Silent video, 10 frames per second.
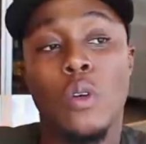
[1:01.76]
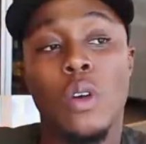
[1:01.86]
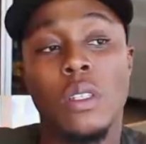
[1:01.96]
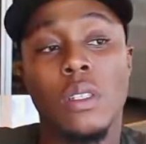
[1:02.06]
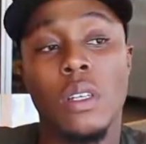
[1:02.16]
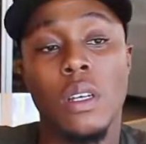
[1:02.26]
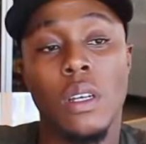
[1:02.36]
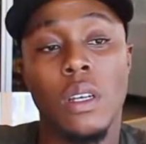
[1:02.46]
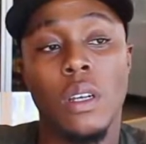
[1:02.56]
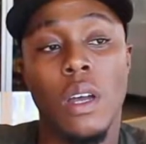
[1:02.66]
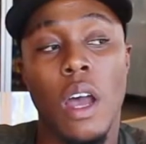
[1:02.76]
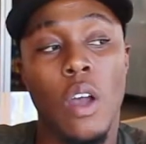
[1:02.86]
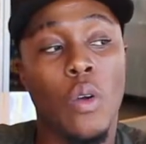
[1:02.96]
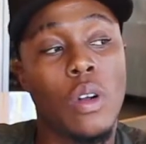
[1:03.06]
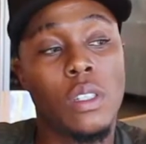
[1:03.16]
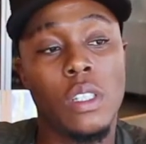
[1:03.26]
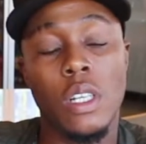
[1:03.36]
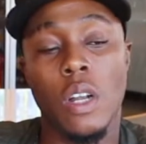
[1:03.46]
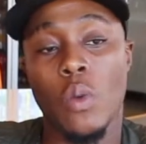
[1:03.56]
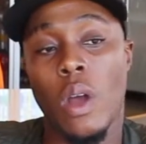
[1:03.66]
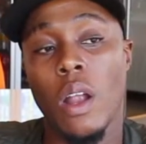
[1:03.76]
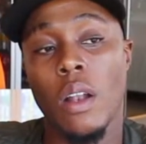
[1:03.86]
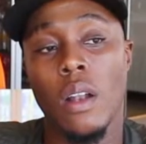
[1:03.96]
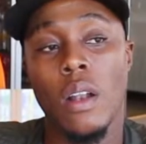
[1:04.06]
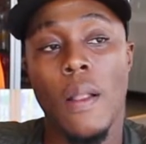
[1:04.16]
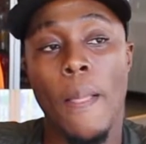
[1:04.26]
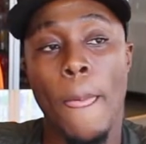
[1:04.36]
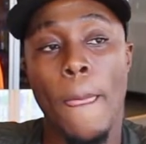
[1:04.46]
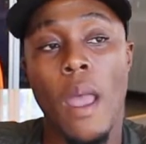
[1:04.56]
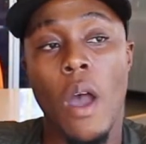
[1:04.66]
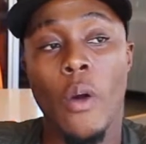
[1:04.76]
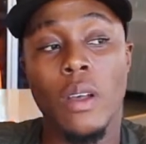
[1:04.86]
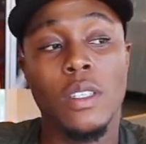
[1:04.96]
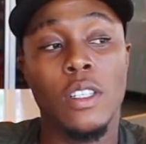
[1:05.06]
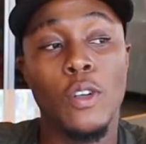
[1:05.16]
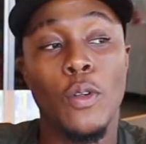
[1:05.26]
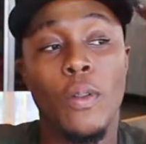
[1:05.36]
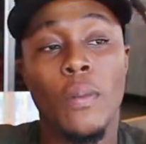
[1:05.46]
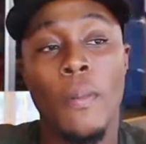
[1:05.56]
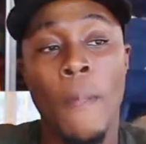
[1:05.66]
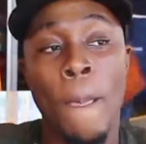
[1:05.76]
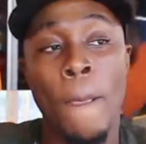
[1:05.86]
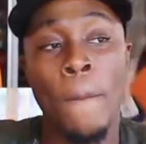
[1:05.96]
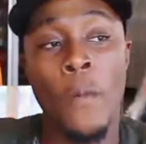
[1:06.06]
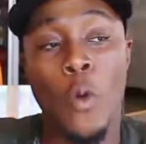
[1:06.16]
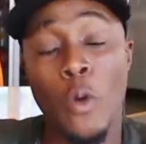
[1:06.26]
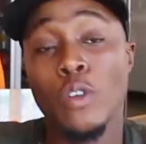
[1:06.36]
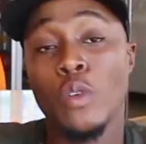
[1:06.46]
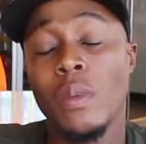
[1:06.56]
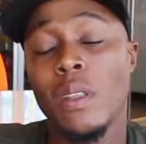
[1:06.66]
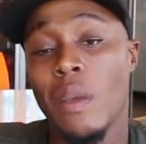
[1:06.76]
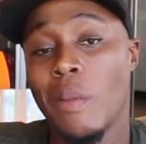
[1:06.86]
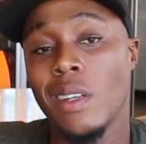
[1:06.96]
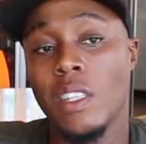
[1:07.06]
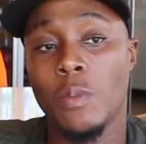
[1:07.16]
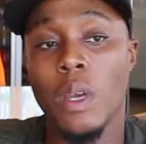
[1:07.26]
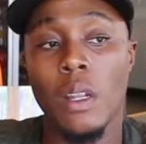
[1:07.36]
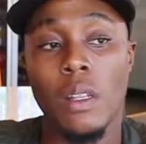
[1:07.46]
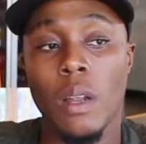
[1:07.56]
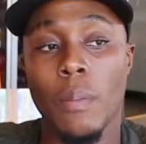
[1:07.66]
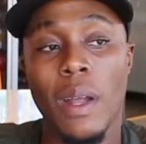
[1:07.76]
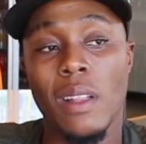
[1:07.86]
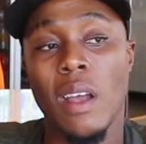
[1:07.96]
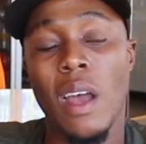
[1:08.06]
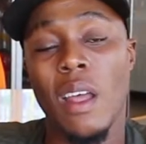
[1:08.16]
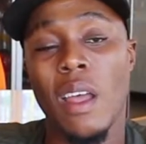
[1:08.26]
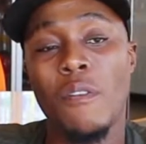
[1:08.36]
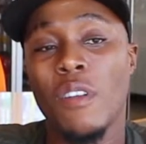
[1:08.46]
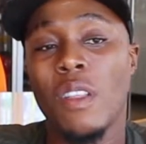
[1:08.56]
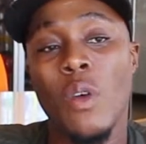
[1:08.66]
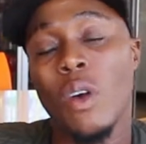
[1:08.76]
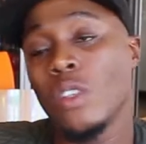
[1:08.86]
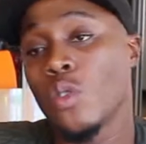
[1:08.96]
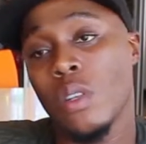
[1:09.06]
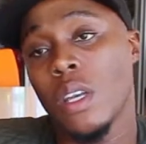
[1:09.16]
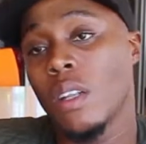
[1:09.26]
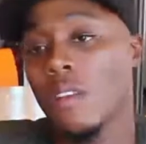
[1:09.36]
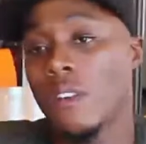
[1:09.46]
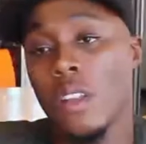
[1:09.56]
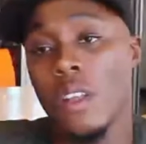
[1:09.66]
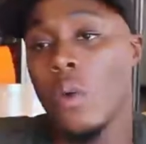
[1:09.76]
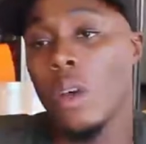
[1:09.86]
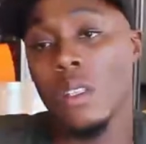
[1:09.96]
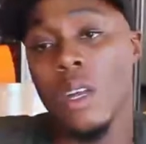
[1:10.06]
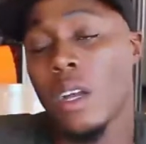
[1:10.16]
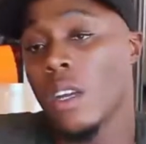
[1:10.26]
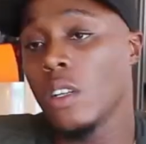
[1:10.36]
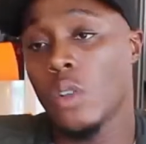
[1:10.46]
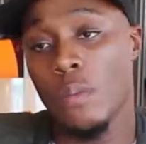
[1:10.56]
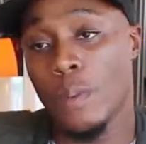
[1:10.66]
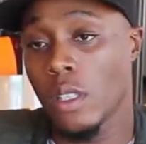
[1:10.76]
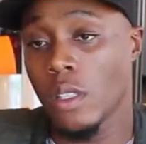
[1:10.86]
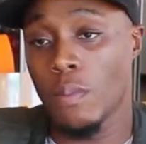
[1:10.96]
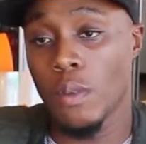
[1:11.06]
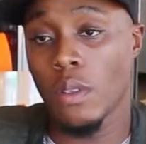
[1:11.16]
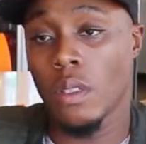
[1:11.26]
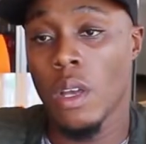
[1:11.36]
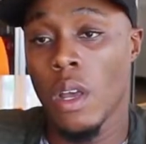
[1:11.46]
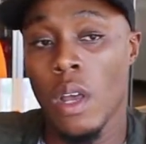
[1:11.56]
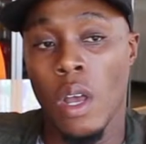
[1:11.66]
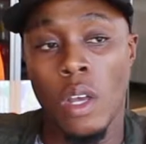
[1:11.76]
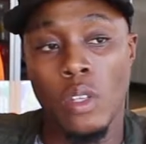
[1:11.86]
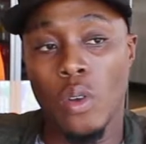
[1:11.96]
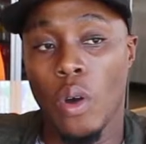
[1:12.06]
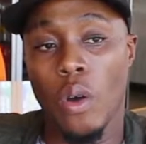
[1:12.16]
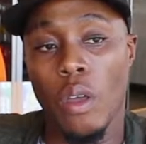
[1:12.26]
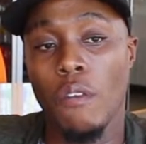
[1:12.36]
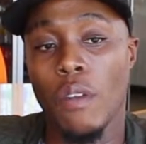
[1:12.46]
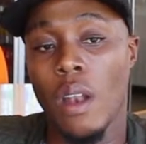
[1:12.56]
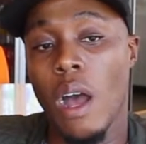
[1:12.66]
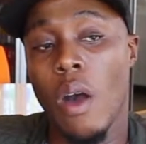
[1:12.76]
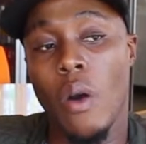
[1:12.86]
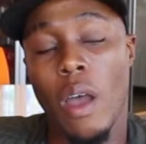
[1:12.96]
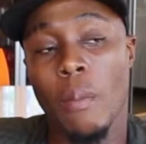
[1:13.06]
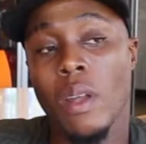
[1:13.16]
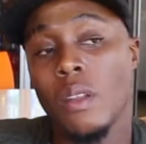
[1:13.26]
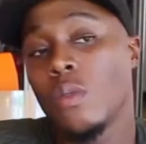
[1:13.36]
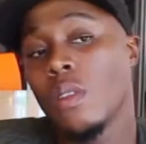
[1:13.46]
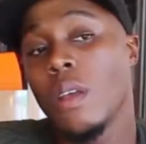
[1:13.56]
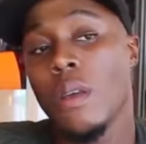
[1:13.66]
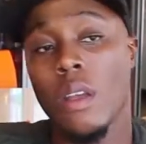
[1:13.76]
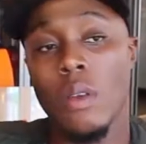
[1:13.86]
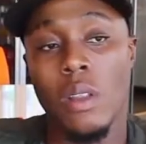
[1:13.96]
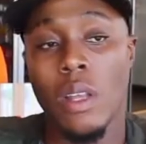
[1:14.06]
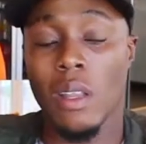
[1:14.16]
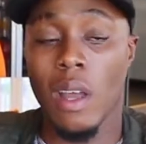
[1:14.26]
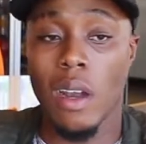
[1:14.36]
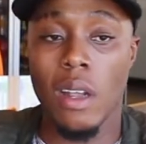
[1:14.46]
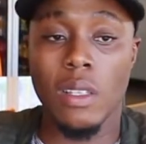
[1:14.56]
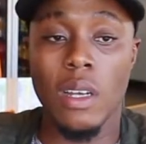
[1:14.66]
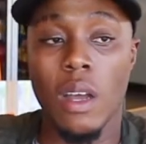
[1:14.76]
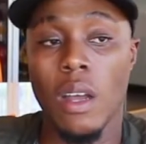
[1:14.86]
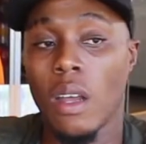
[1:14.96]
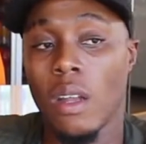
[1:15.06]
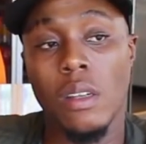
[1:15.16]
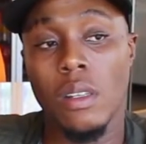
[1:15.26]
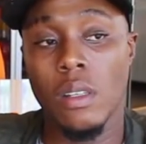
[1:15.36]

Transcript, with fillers: because uh, I got injured while I was still going to meet the management and but I, everything was sorted everything was agreed on principles mm. so even now i met with the with the director and